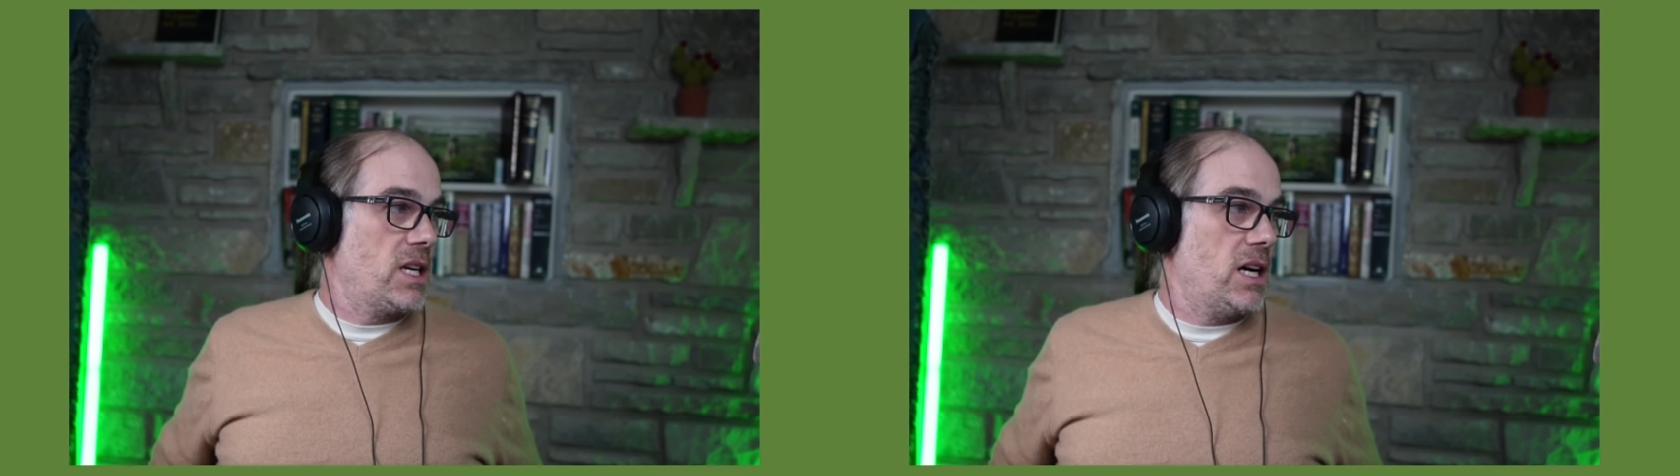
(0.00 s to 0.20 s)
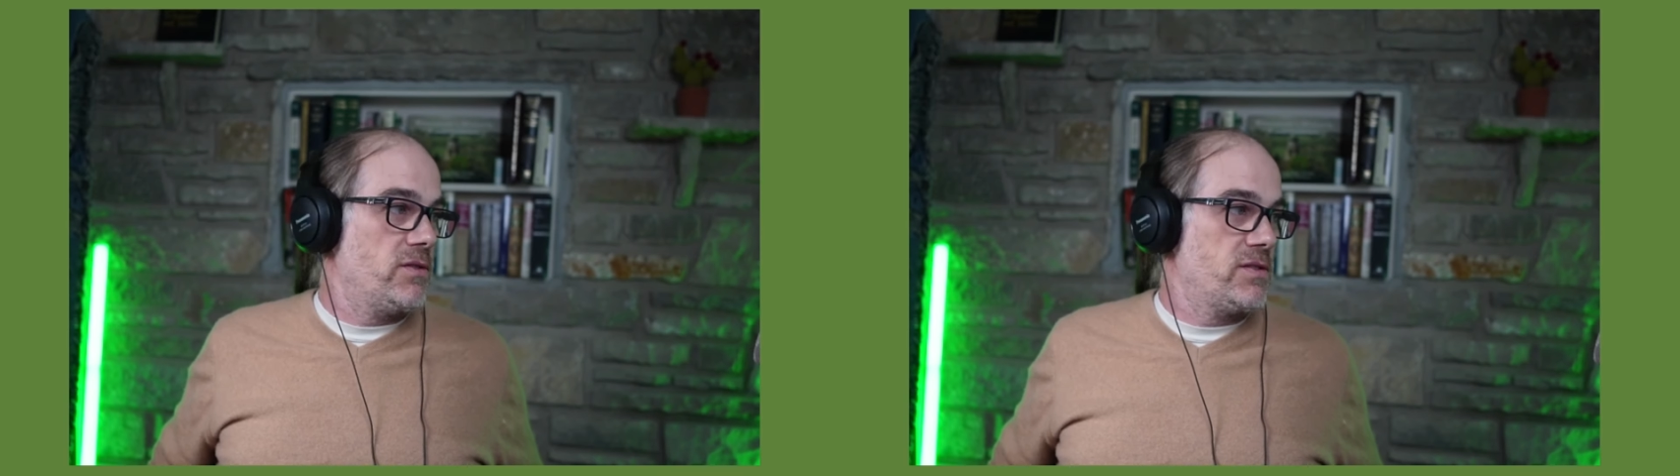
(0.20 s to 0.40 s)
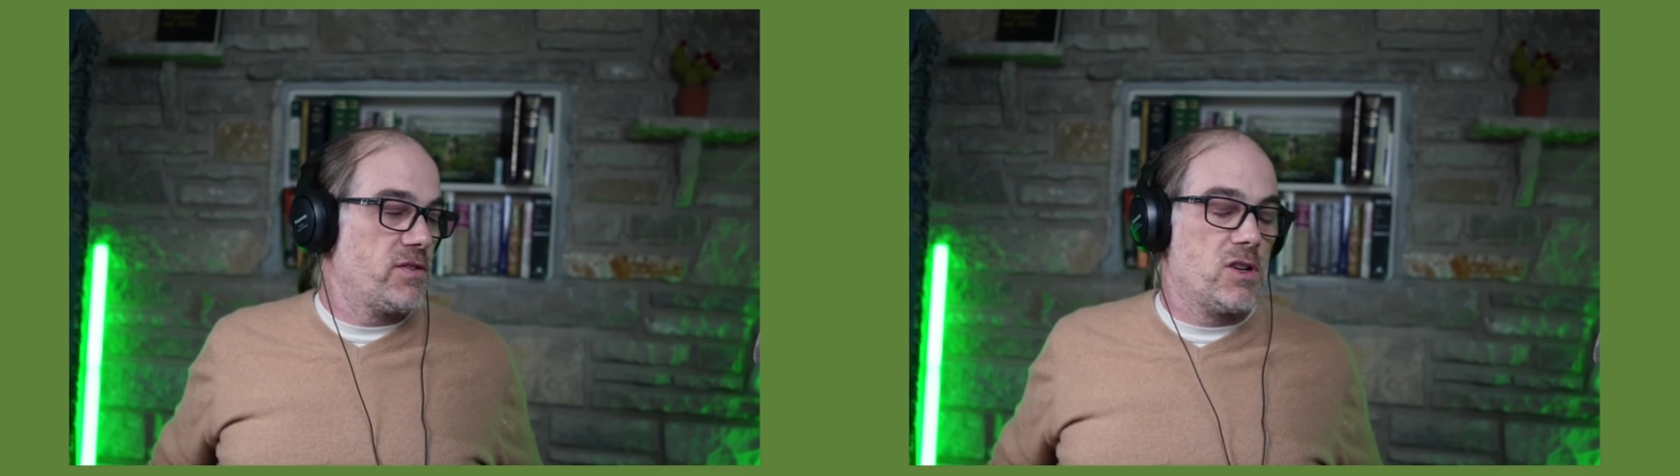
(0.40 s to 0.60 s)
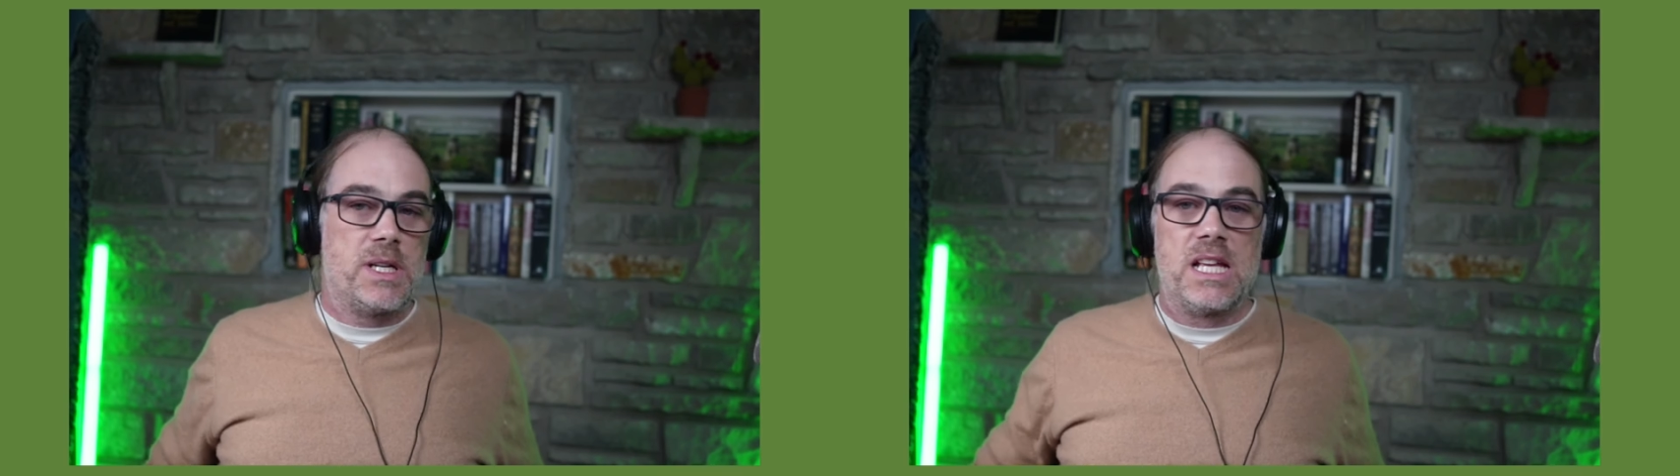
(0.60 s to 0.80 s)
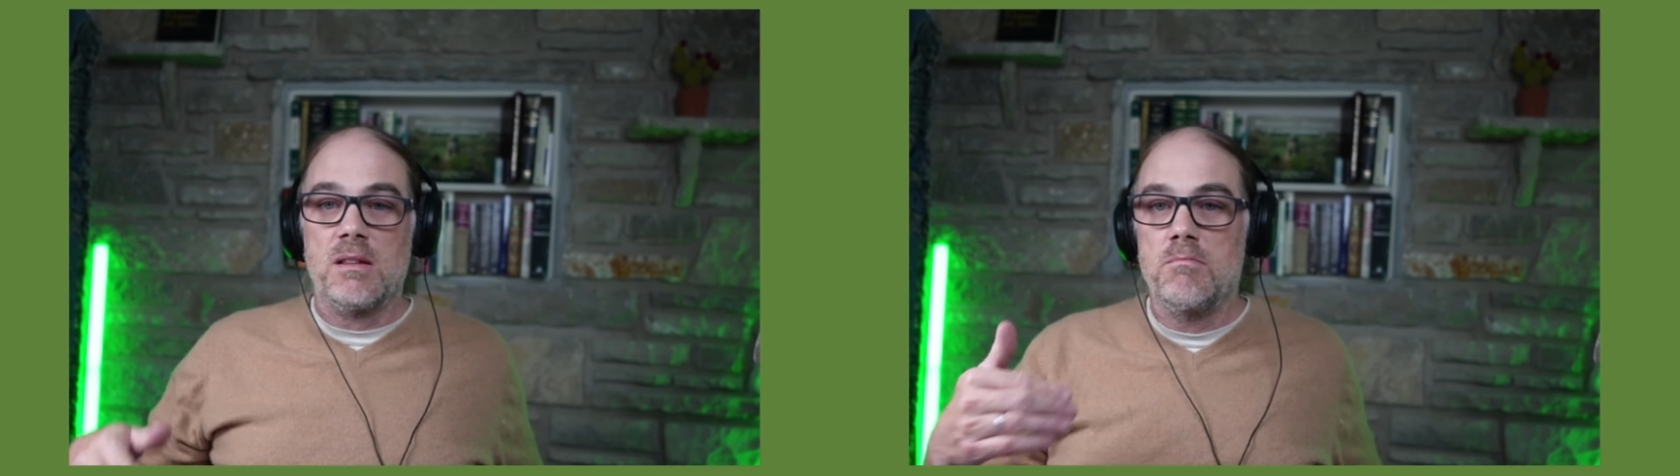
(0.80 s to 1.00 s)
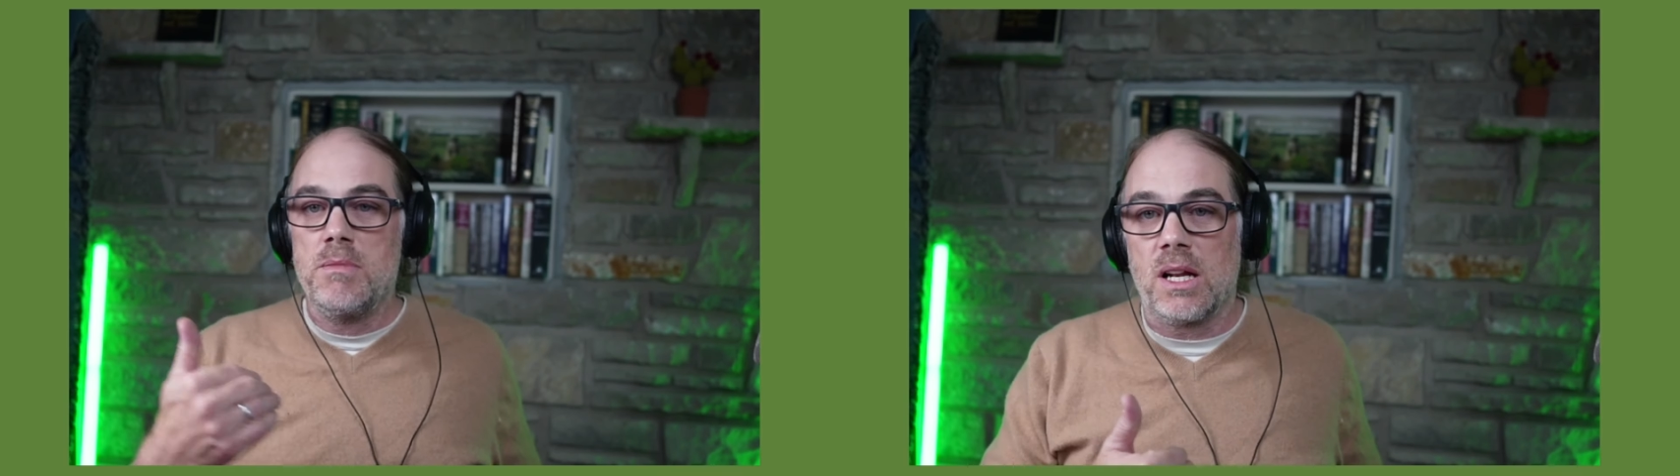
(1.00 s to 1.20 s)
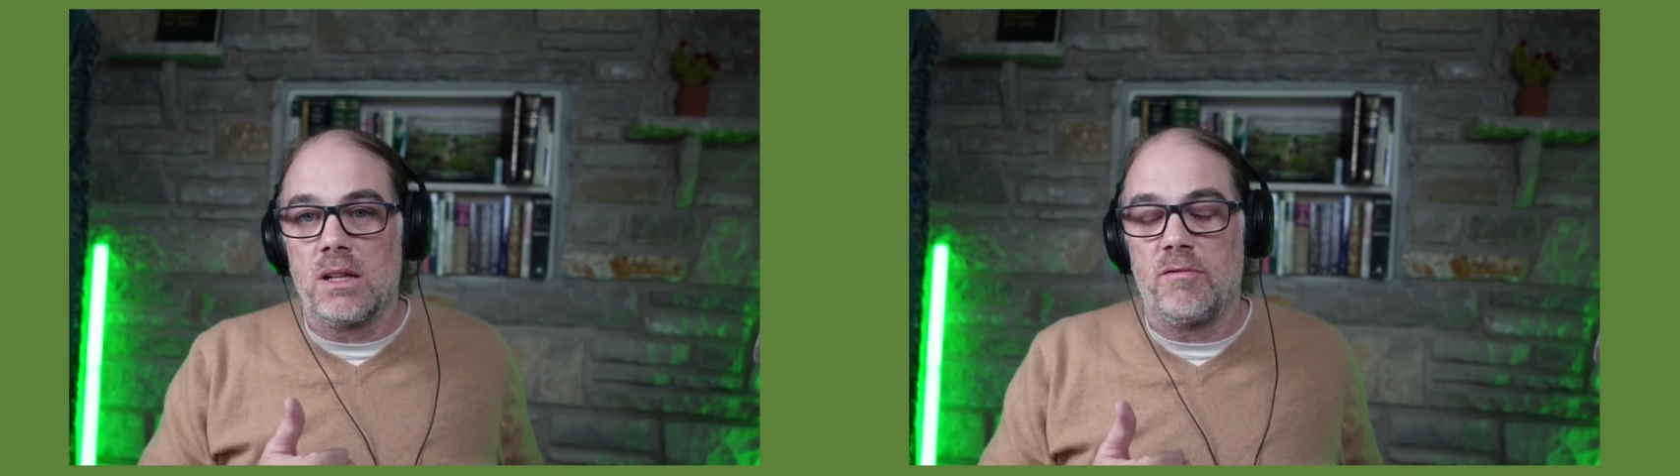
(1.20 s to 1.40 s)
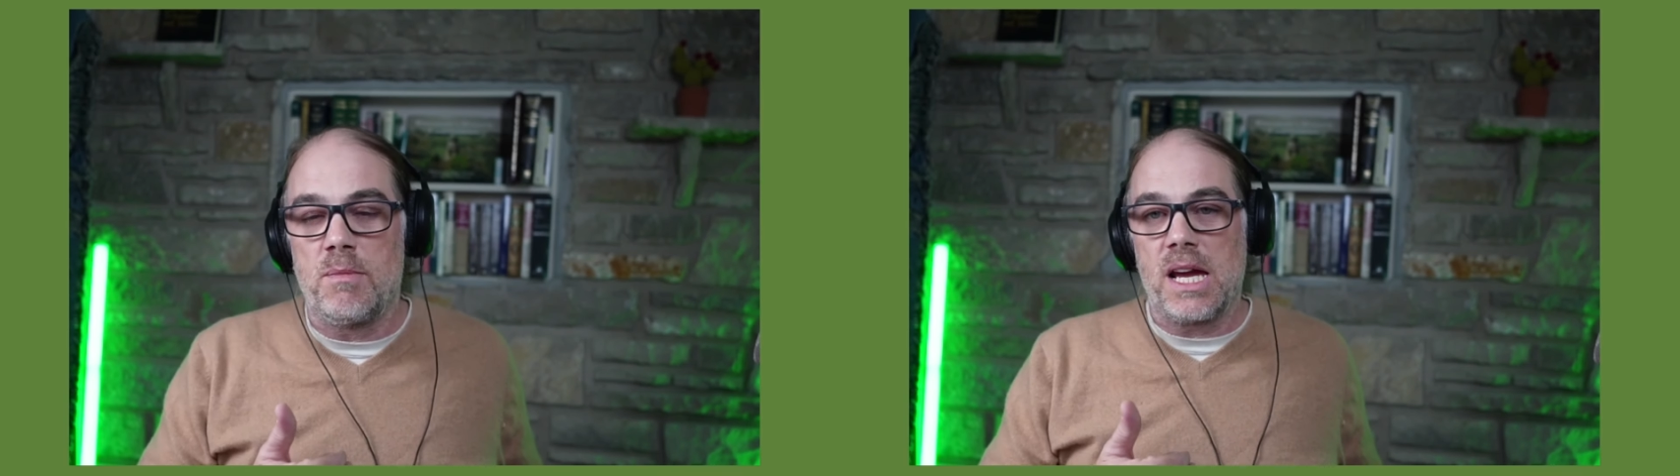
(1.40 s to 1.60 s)
Calvin Furman in the
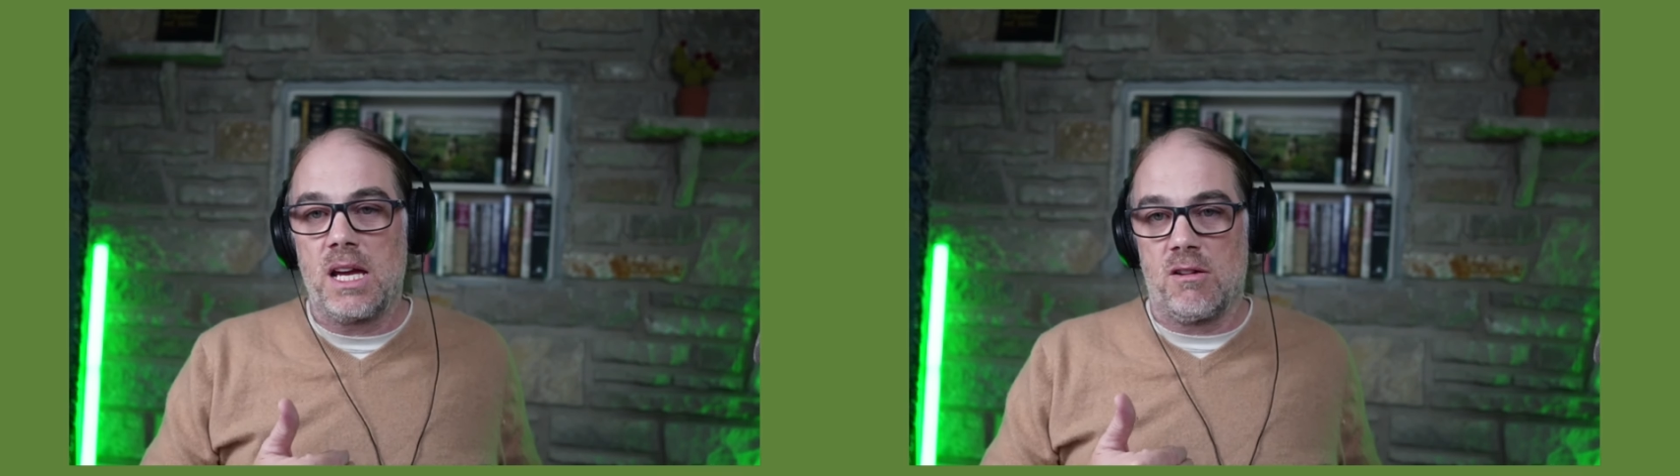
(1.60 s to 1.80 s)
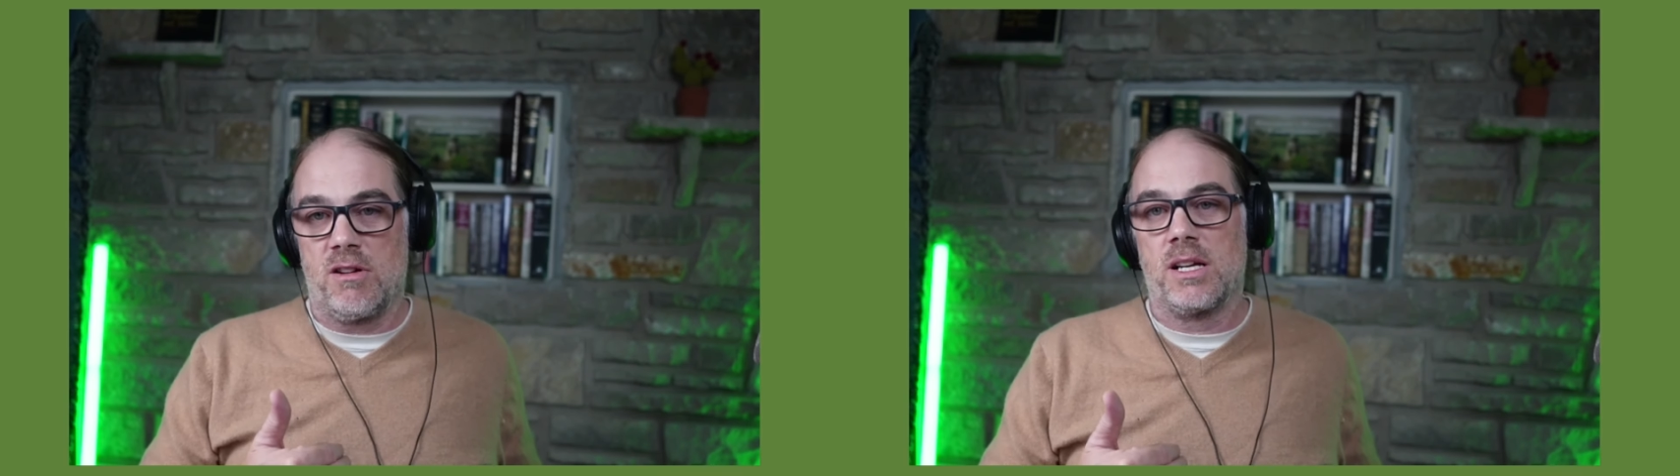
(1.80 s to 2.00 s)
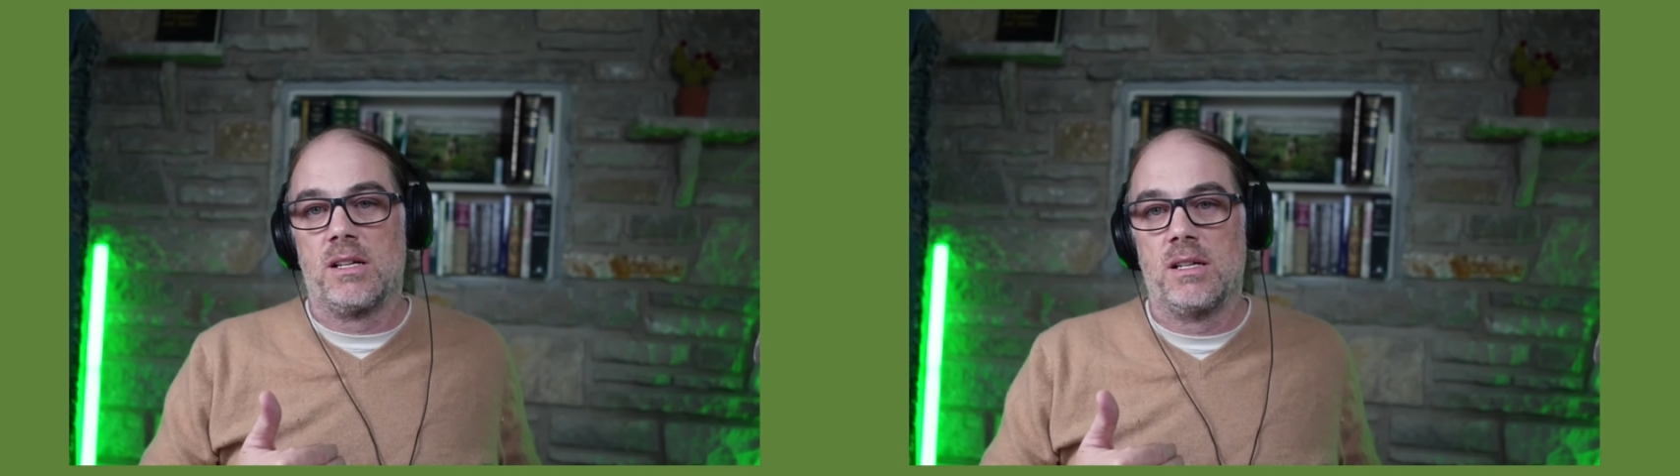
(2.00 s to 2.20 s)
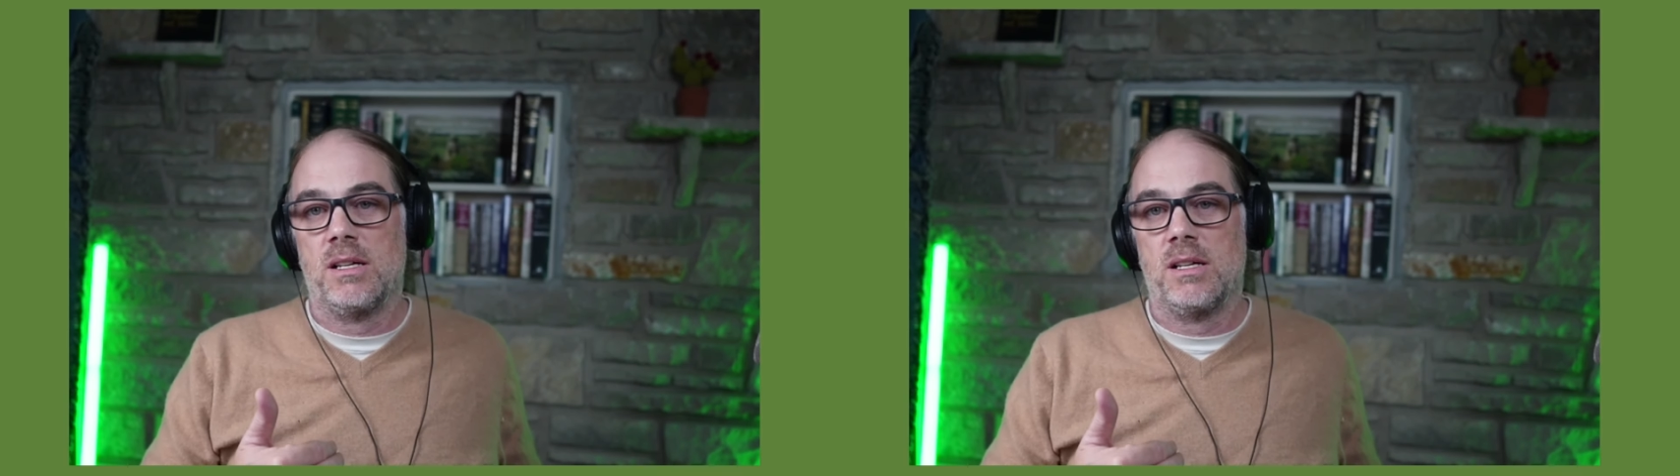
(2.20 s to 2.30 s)
middle of my hearing.